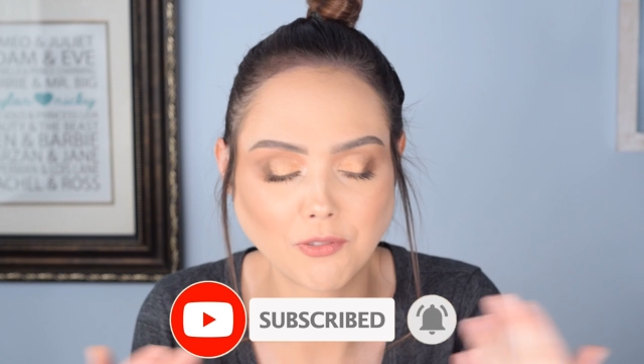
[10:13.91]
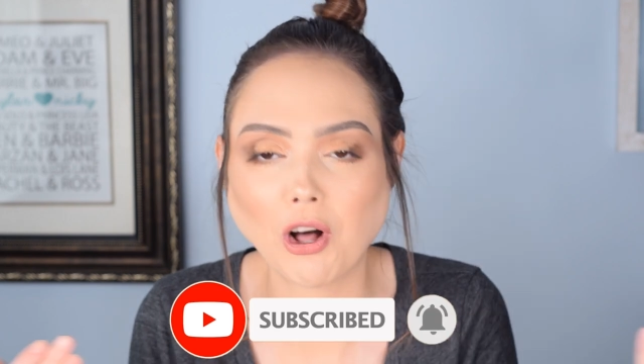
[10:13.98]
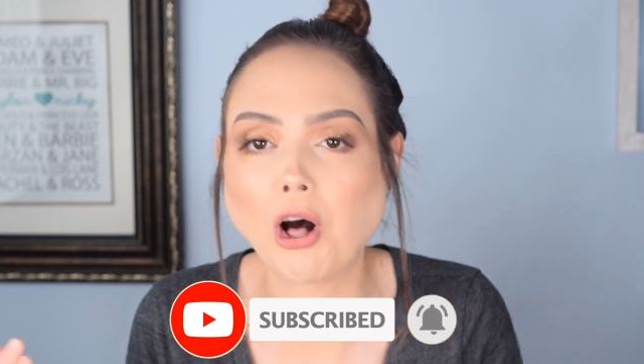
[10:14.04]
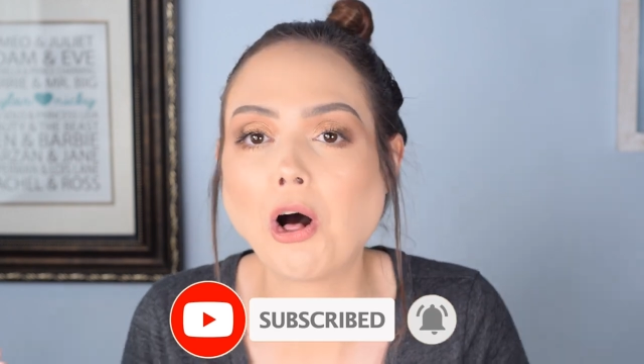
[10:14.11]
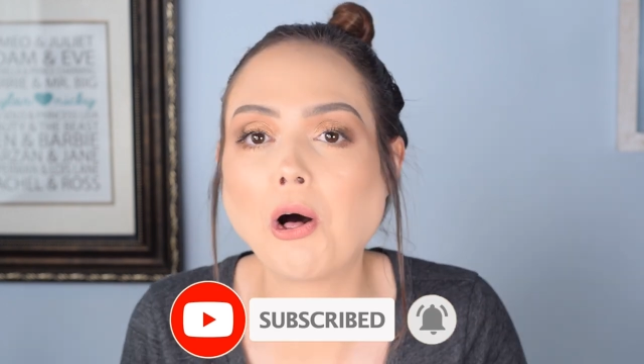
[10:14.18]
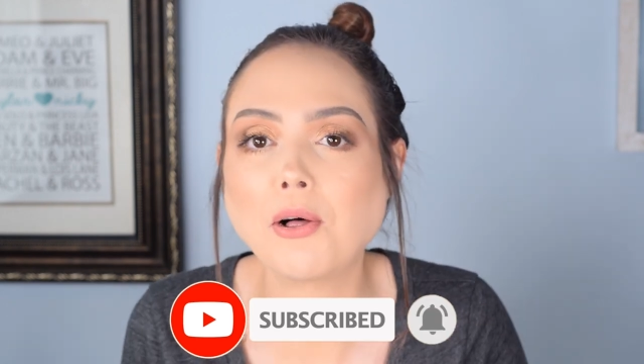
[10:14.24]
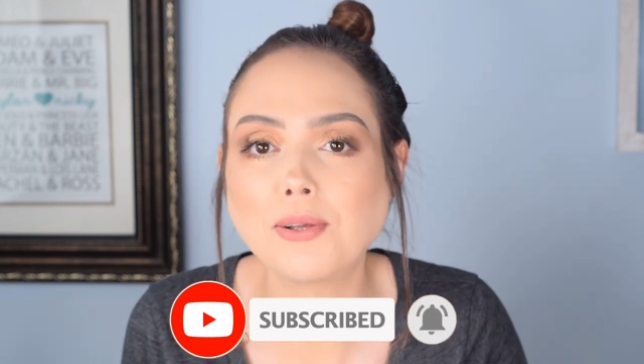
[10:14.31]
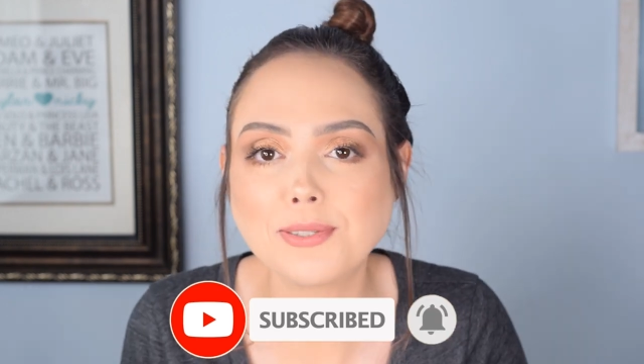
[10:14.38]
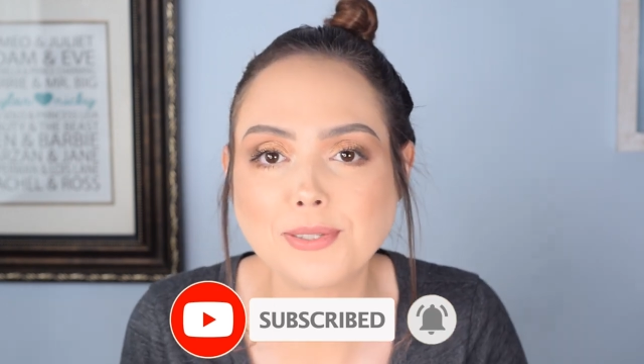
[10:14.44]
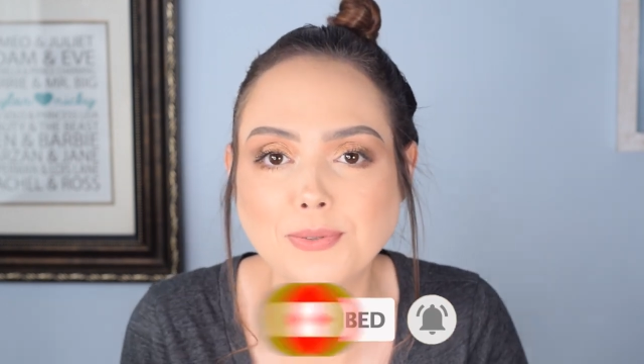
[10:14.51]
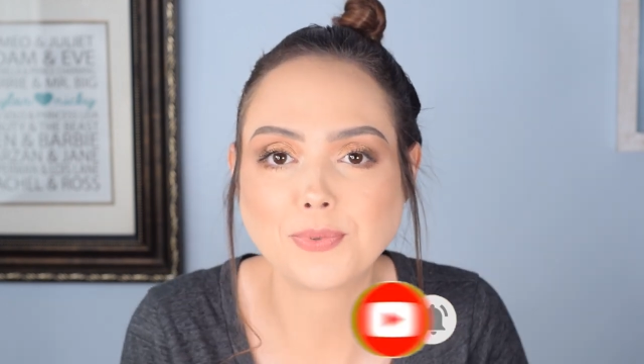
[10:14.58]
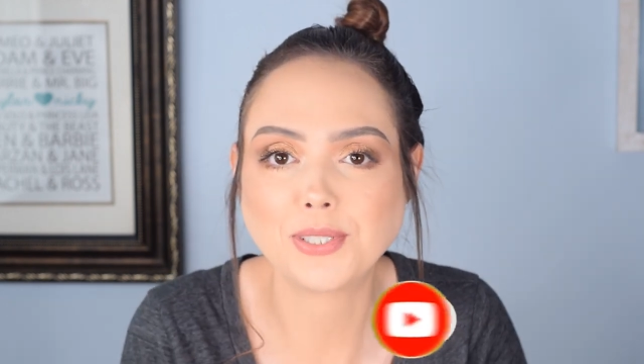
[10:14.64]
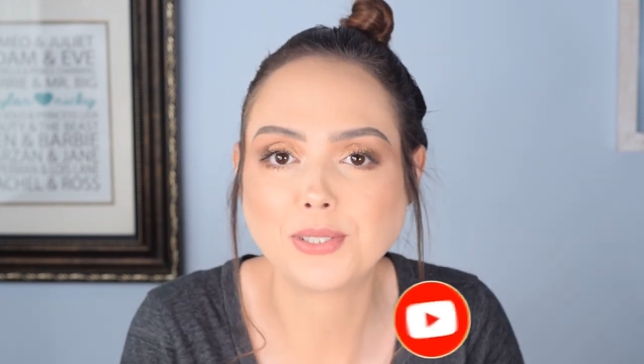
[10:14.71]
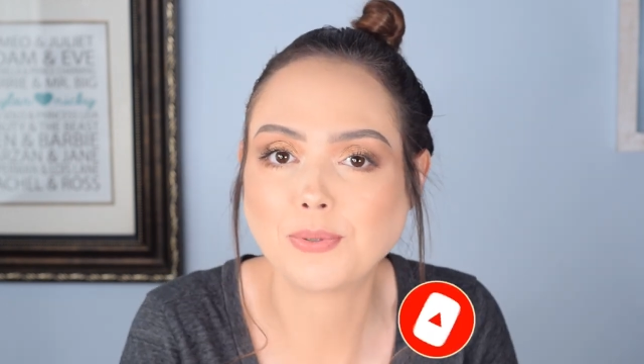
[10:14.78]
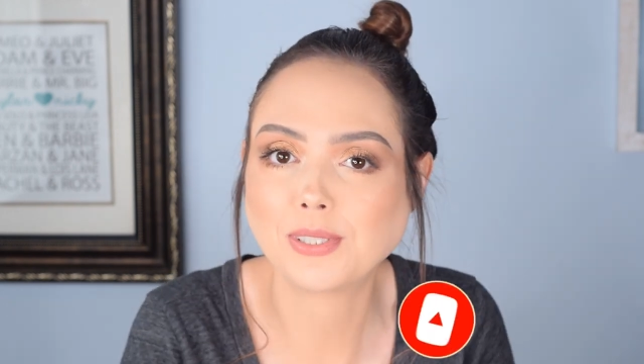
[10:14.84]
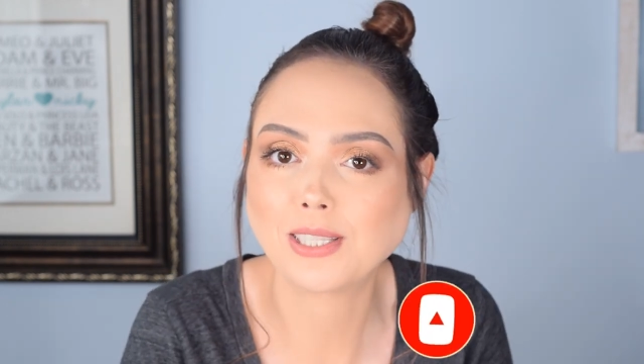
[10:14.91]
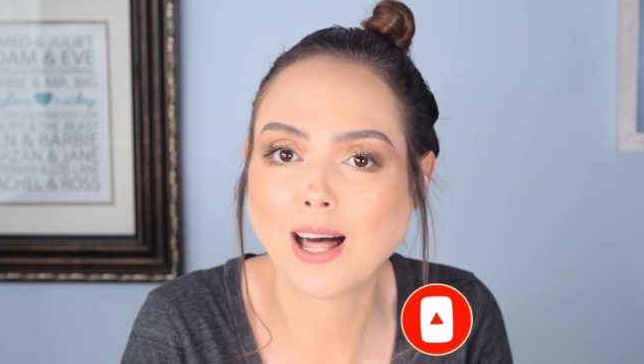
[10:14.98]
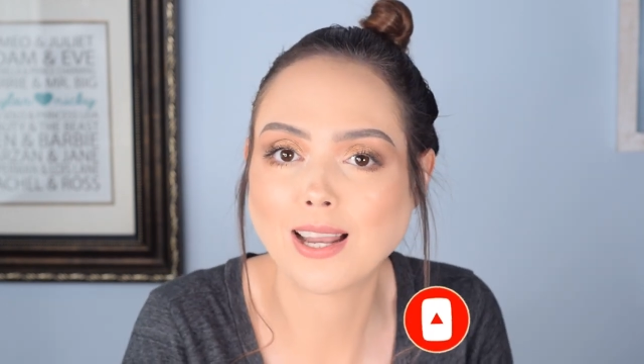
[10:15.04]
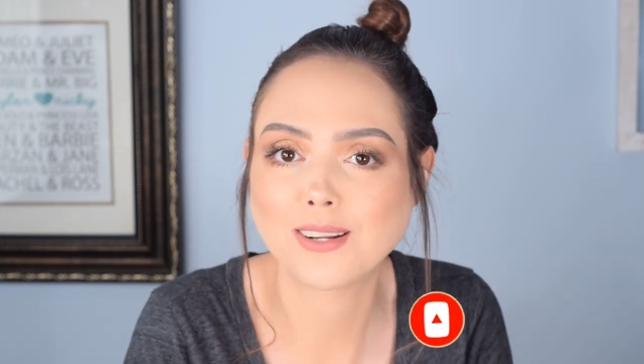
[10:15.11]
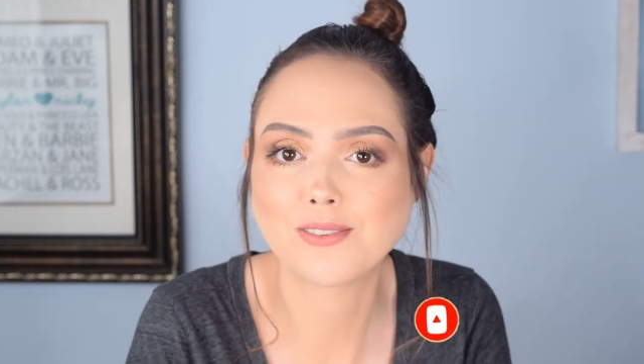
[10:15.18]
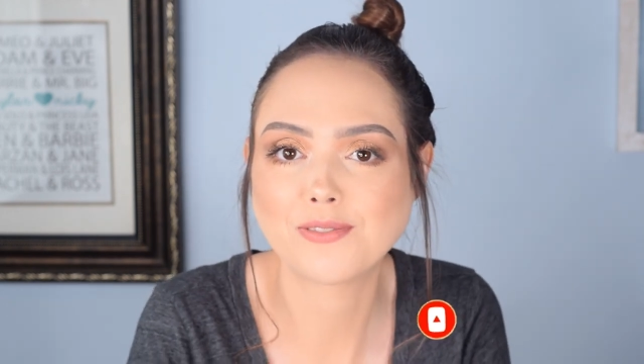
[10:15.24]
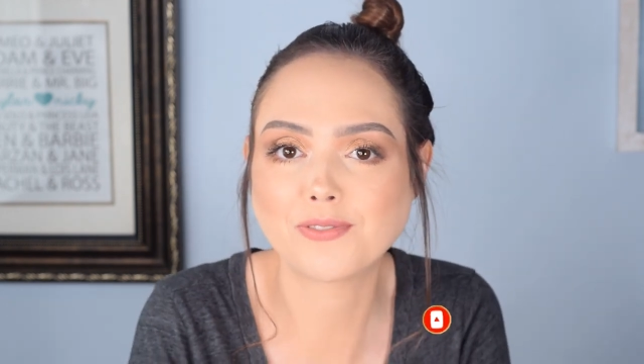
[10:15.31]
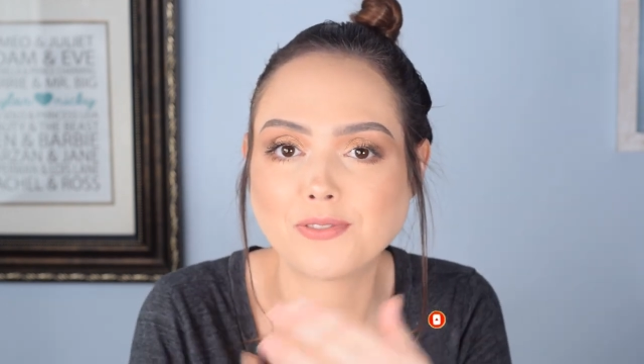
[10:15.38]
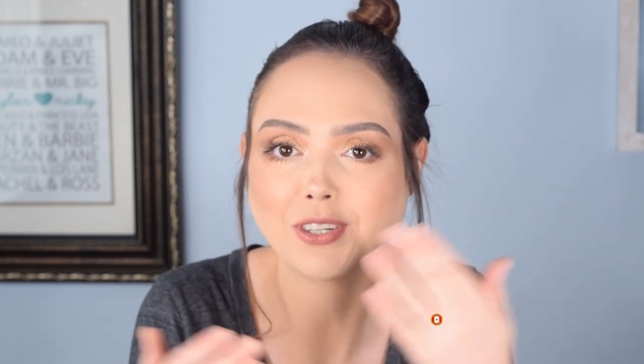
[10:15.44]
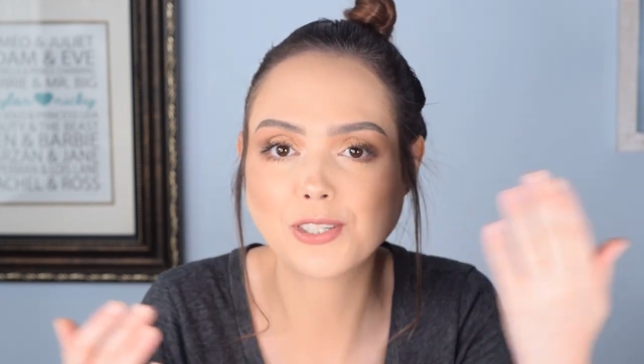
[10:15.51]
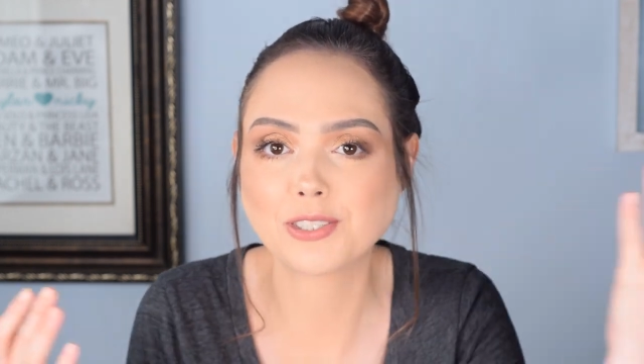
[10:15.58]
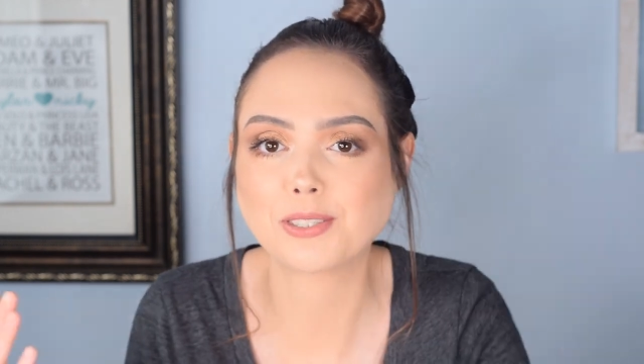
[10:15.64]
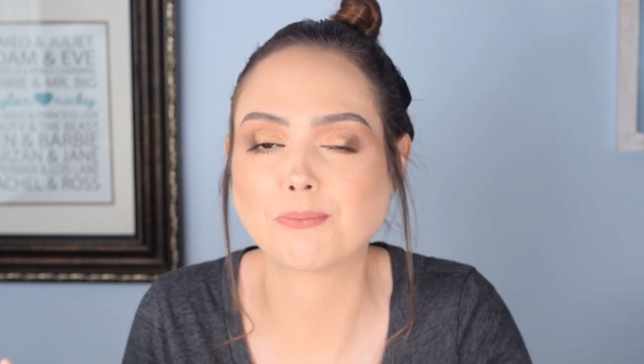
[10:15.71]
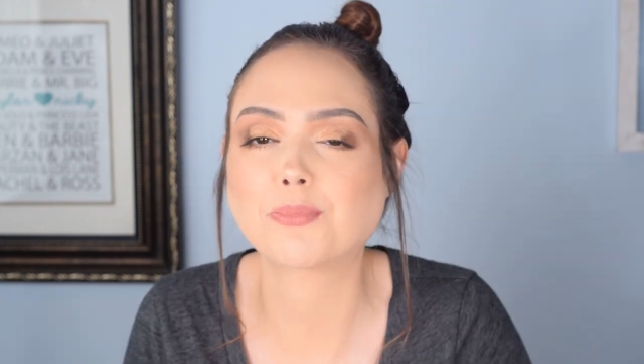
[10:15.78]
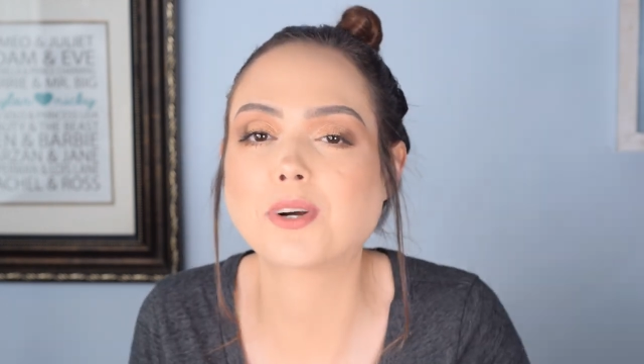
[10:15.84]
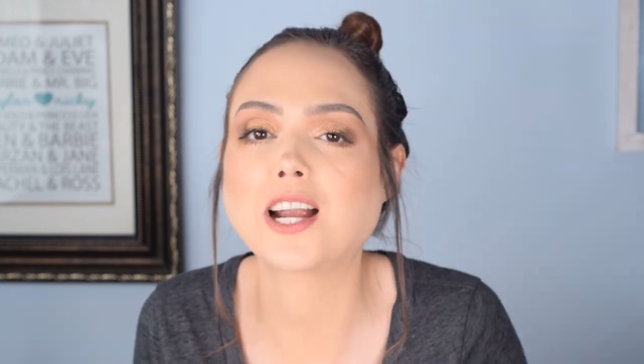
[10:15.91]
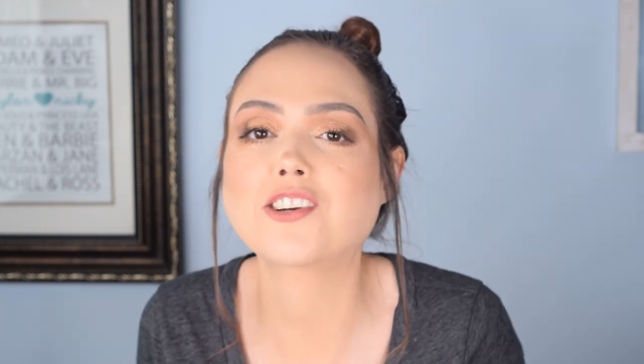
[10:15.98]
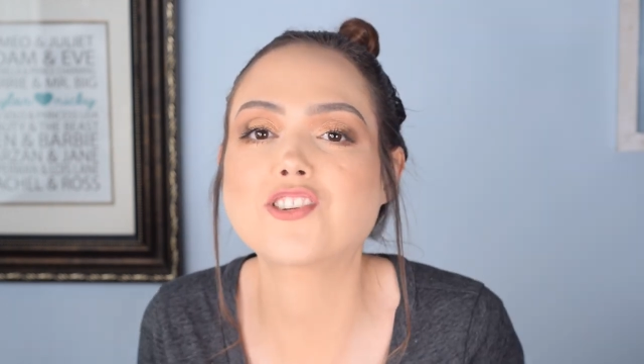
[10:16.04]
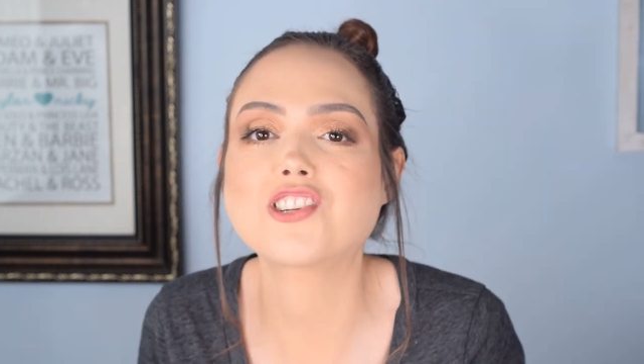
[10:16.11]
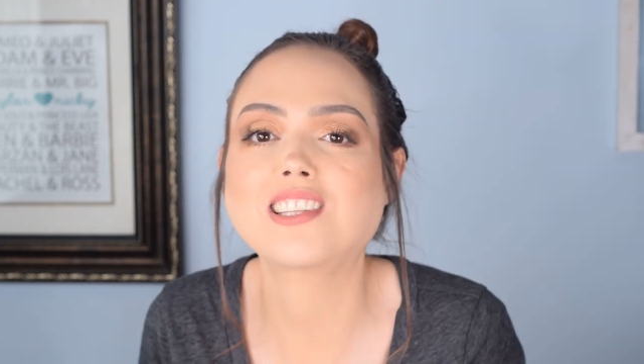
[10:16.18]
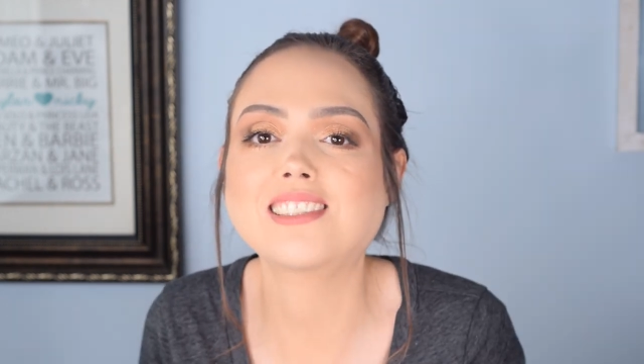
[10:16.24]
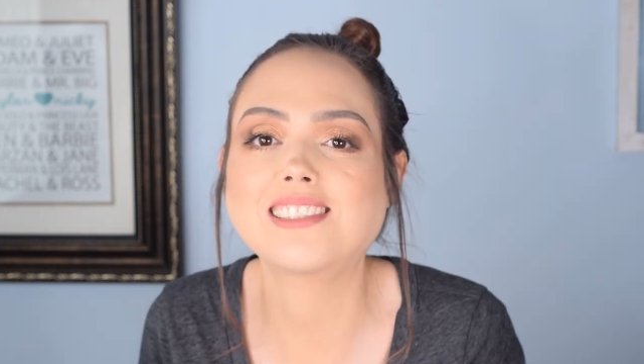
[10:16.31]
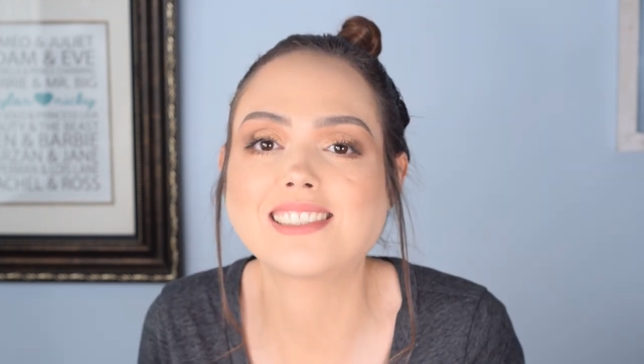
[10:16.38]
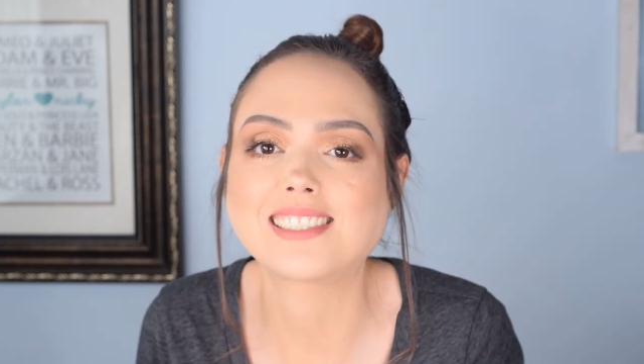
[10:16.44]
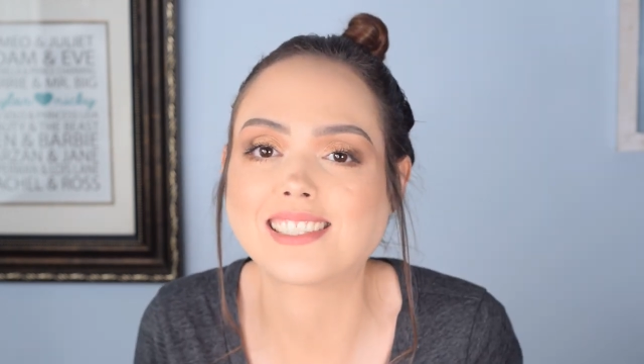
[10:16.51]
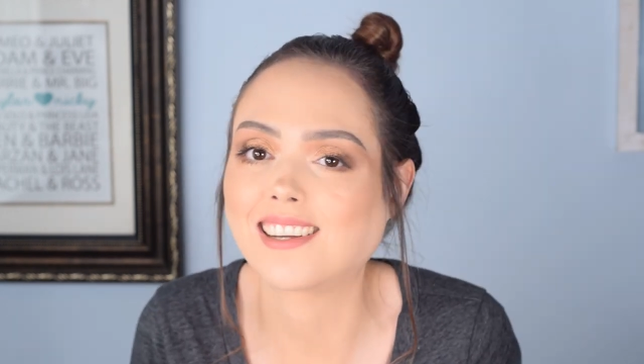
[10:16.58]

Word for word: of hauls and we do a lot of first impressions